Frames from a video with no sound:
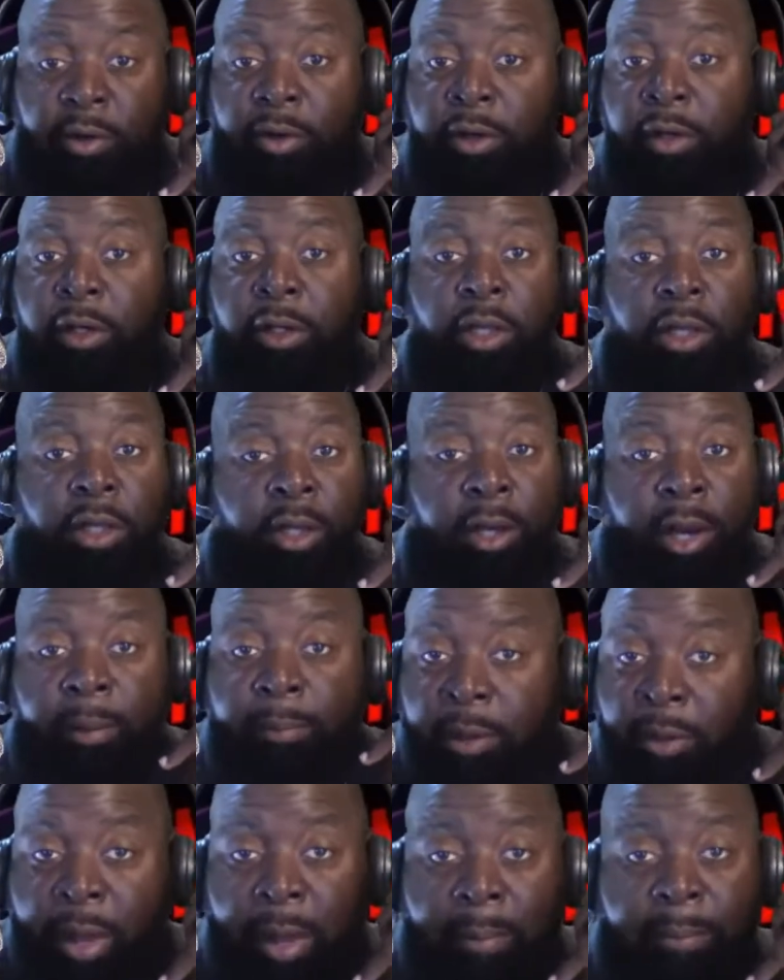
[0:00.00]
turning the
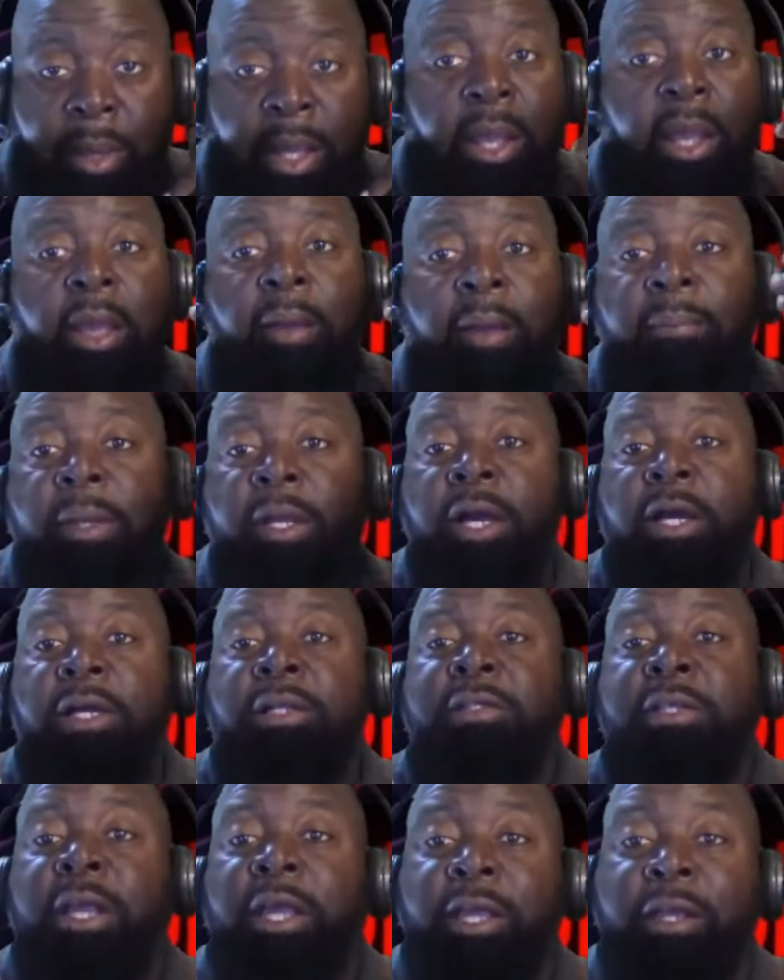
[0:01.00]
gun,
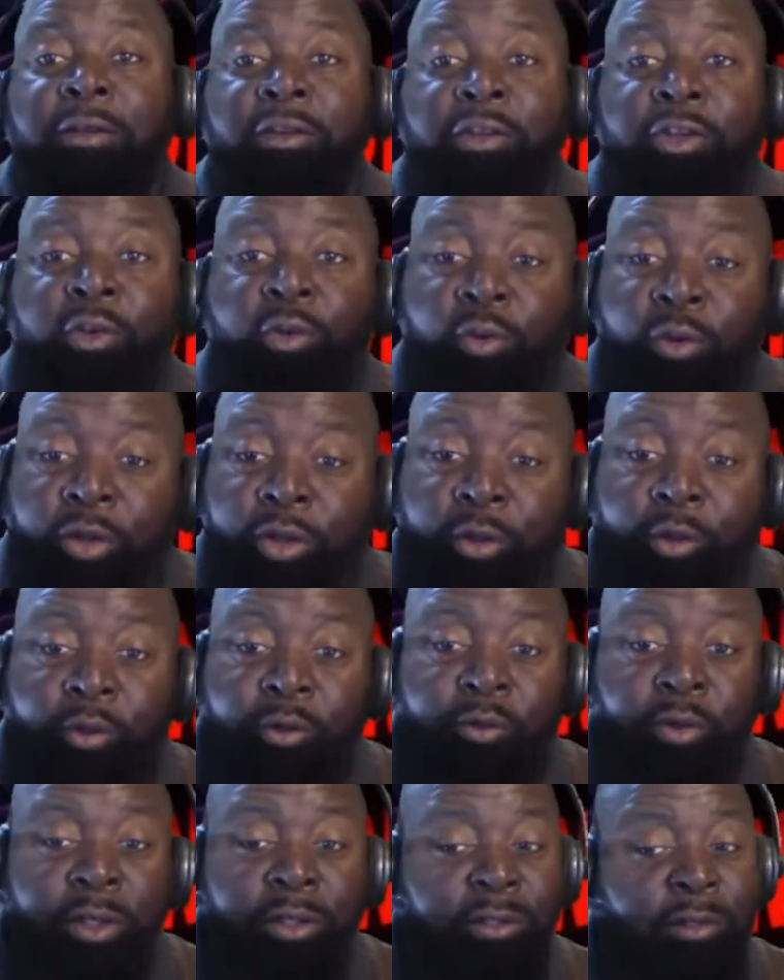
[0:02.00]
because
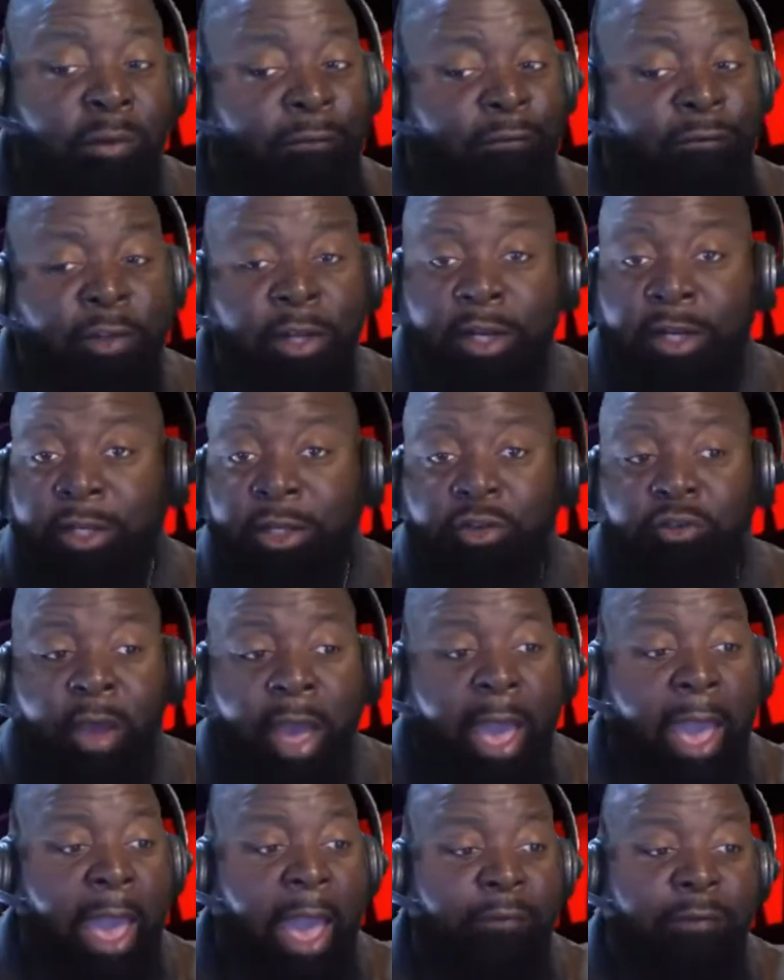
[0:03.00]
it's a feeling you
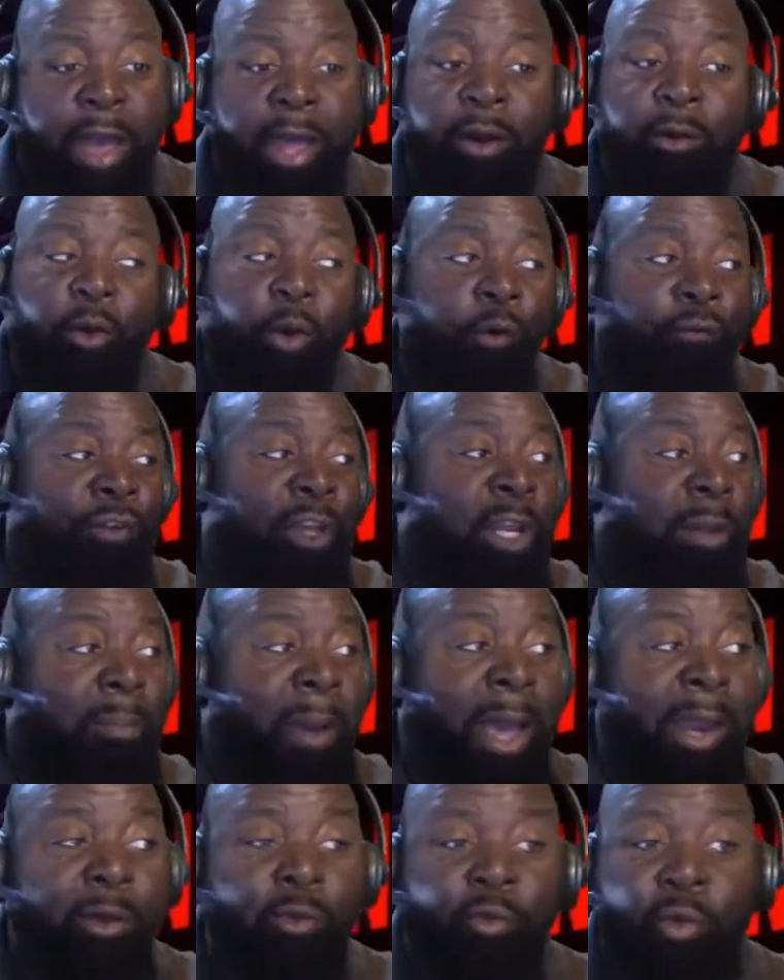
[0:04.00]
have. I don't know if
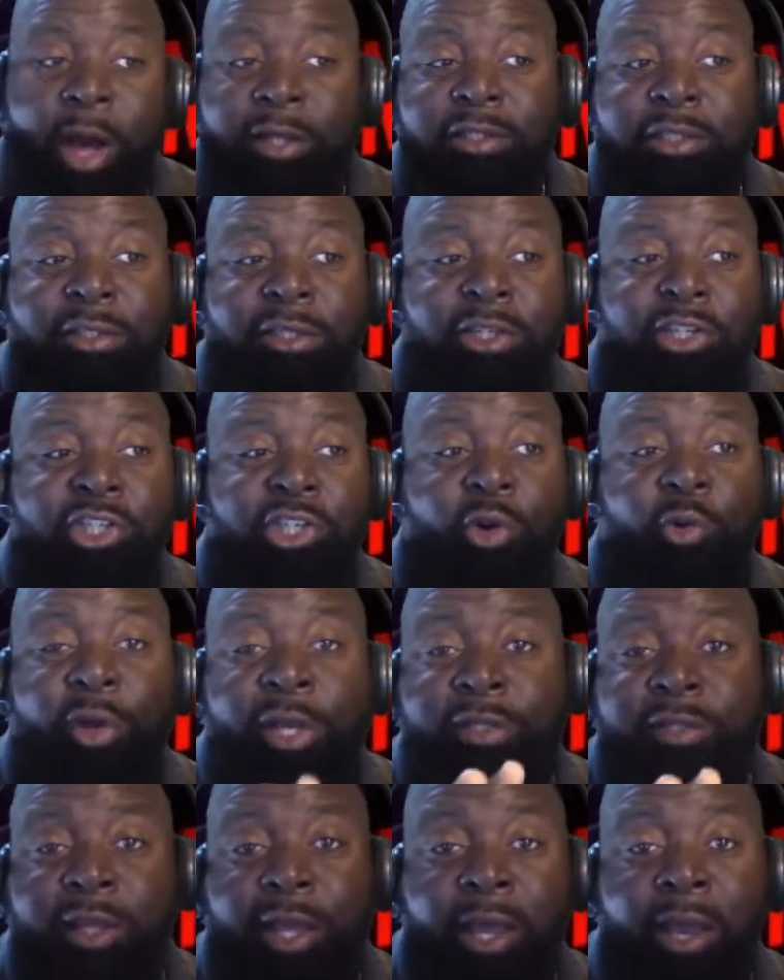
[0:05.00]
anybody watching this show
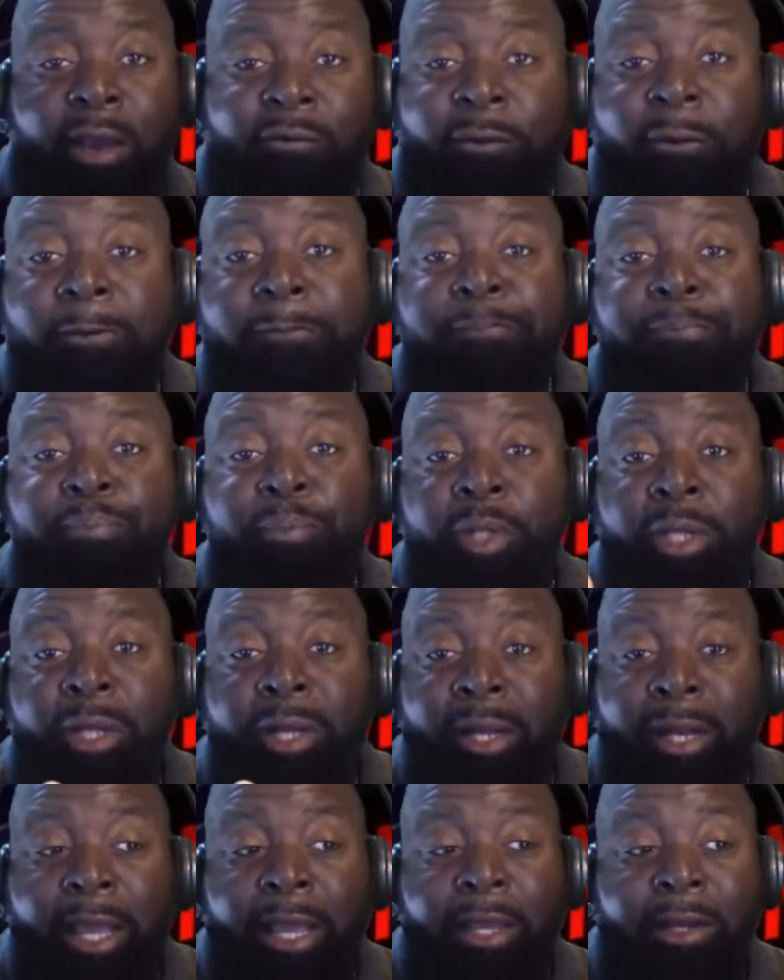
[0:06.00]
has ever
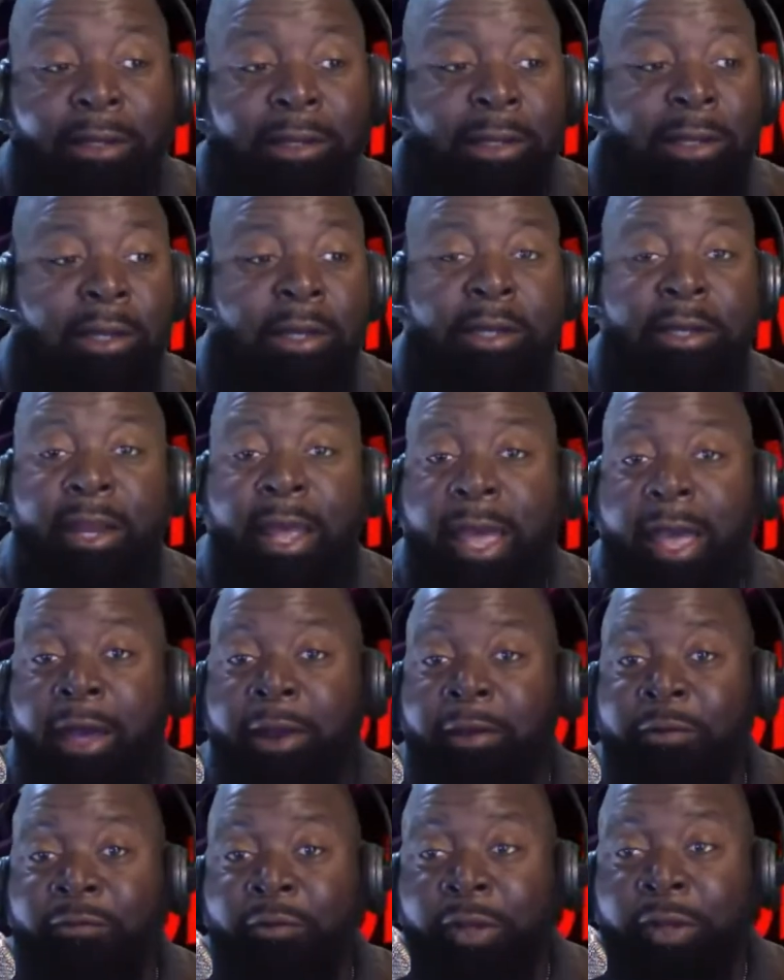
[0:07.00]
laid a gun
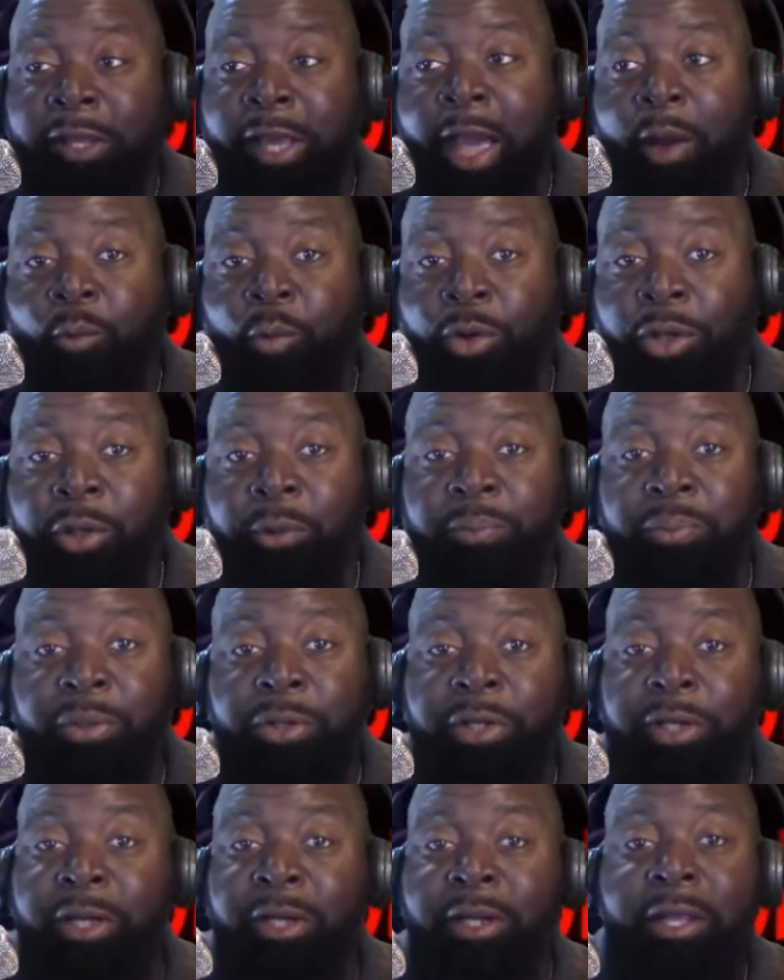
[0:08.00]
down and forgot where you
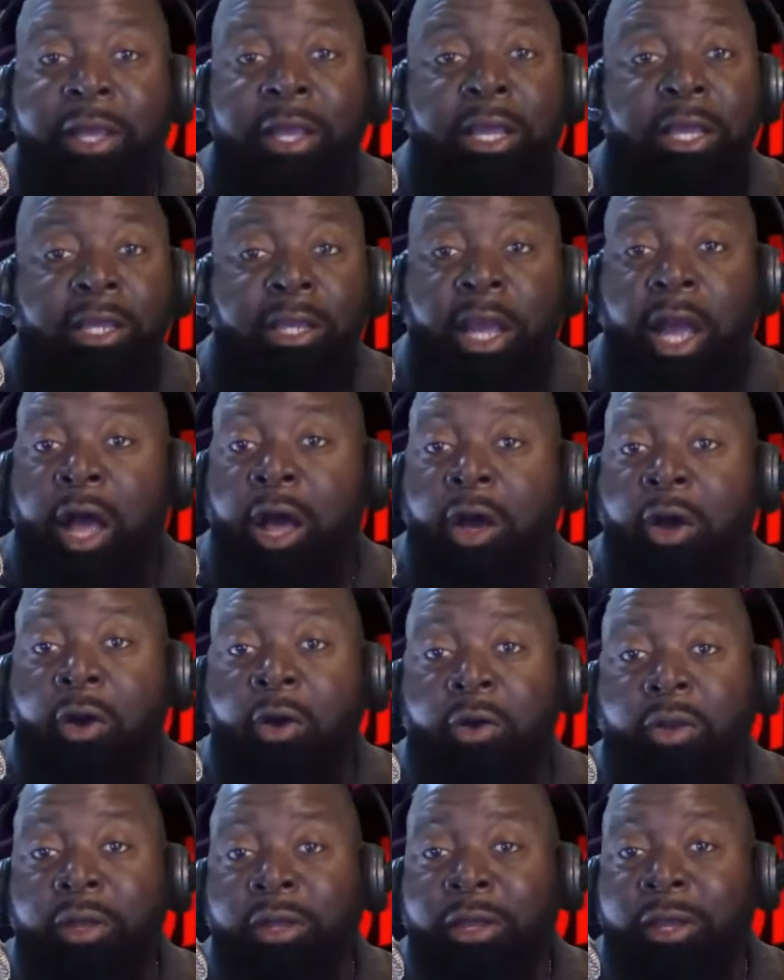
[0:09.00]
put it.
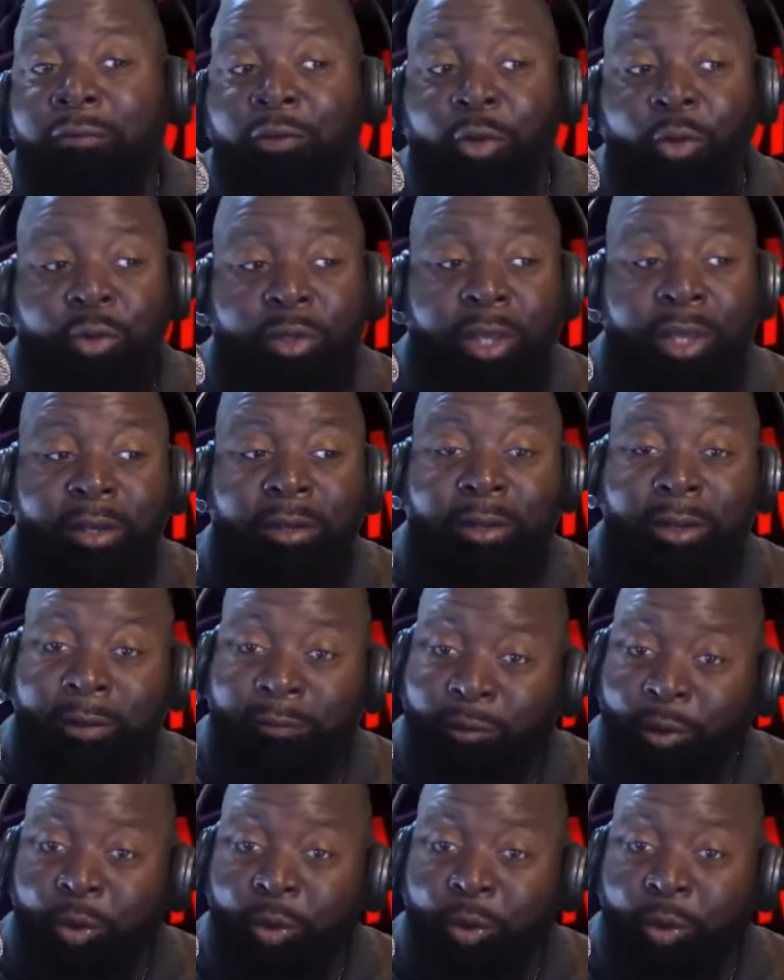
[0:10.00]
Y'all, if you can